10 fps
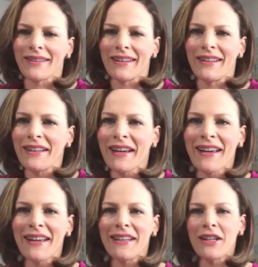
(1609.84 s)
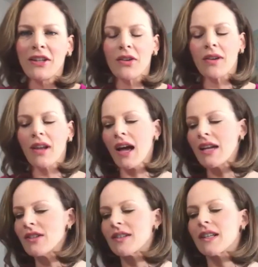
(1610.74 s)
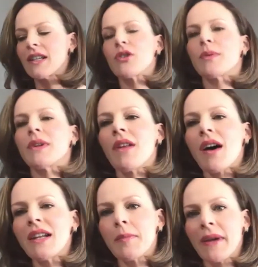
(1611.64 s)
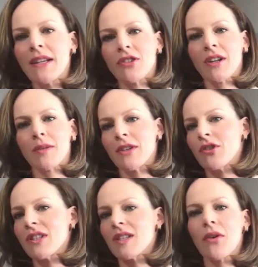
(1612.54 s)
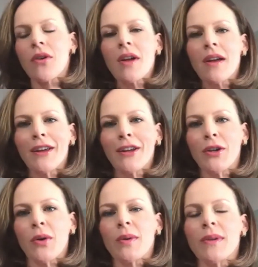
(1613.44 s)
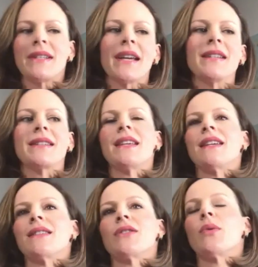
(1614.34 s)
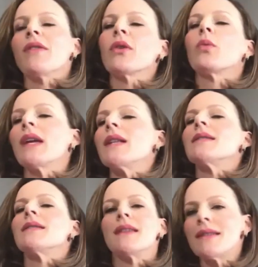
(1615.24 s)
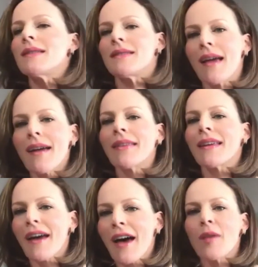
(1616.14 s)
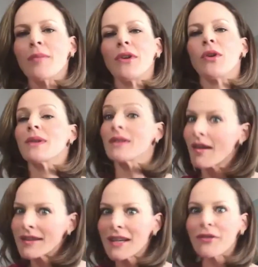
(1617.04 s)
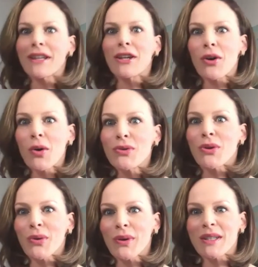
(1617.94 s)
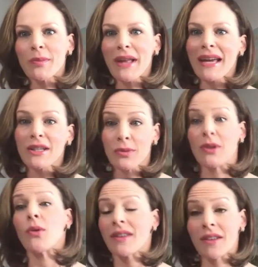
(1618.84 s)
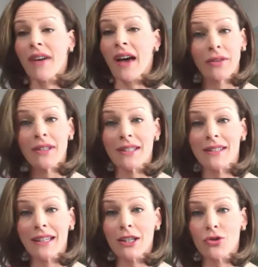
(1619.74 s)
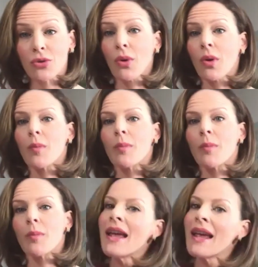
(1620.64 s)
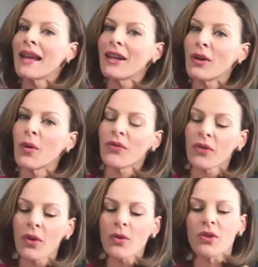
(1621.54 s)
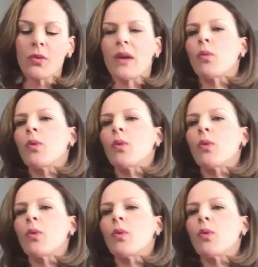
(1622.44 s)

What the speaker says: Yeah, and and I just look at it, and there's been a lot of debate, gentlemen, just about does whoever wins this Stanley Cup, as long as everything goes according to plan, because we know that the virus is in control, but for those who win,